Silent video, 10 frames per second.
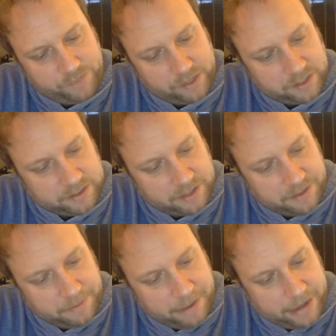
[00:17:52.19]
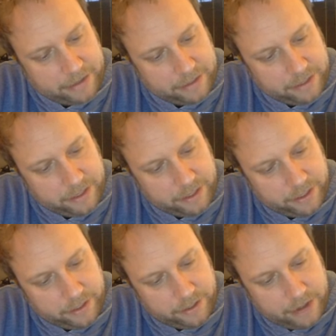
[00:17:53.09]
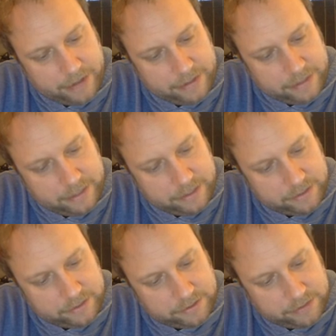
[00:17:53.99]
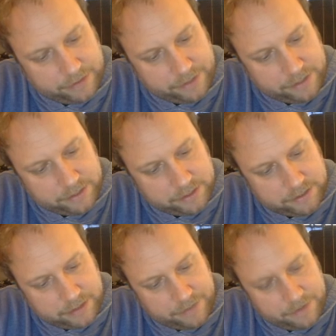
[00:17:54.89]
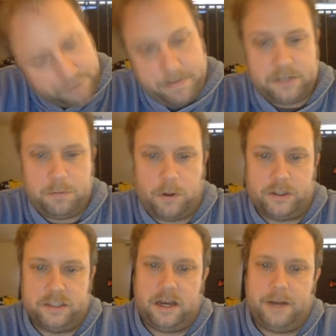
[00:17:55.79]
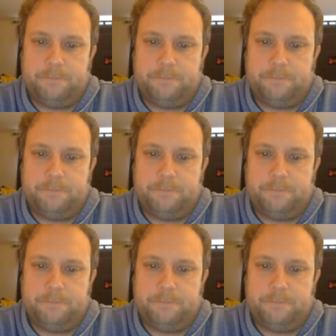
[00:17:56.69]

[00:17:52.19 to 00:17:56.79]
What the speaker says: says on the back, the 1977 baseball design.